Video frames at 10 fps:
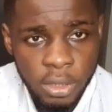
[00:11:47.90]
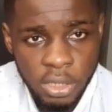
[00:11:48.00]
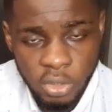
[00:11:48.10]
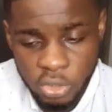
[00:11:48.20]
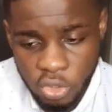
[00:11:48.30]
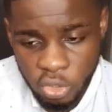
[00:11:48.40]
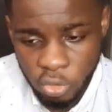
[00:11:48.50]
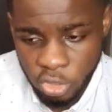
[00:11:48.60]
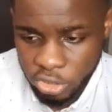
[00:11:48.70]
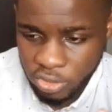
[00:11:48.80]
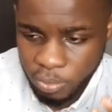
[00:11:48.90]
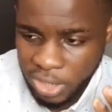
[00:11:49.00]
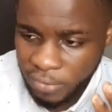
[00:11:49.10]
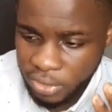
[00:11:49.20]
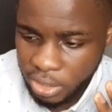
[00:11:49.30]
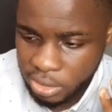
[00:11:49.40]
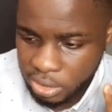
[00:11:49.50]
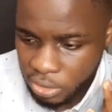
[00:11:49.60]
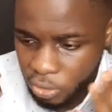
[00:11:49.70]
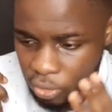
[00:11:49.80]
Because so you'll not just be after
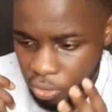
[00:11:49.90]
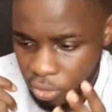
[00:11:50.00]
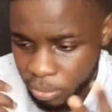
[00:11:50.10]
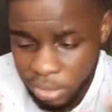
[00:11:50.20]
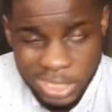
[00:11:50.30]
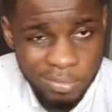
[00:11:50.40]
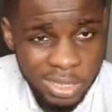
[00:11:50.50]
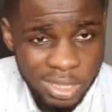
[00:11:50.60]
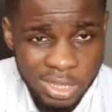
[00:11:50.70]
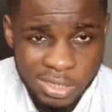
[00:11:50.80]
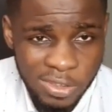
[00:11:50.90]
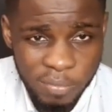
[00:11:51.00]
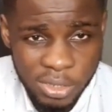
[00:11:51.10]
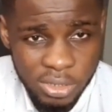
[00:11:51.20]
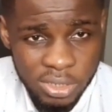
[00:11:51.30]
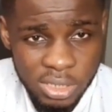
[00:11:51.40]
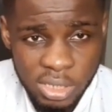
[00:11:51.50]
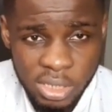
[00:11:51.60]
the whole bling bling and stuff because